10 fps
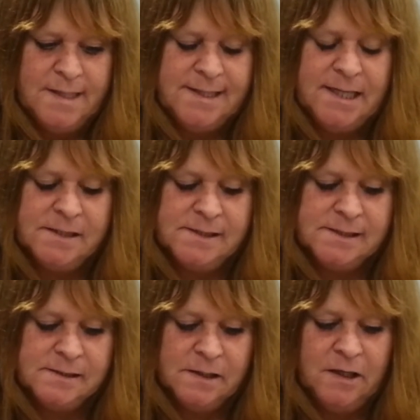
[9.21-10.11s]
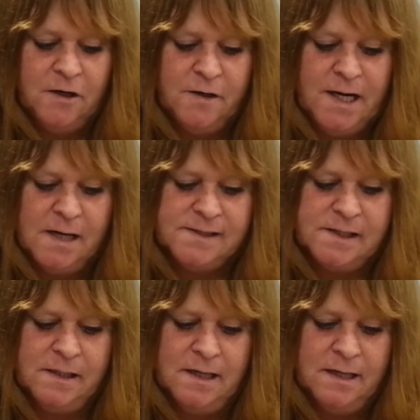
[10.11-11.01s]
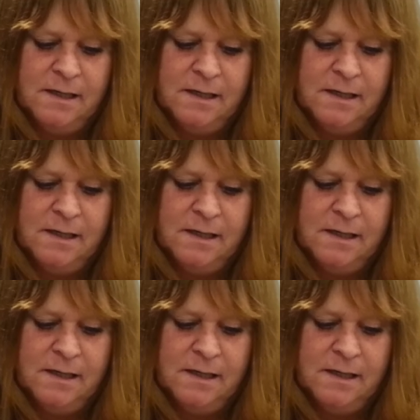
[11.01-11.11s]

intense curiosity.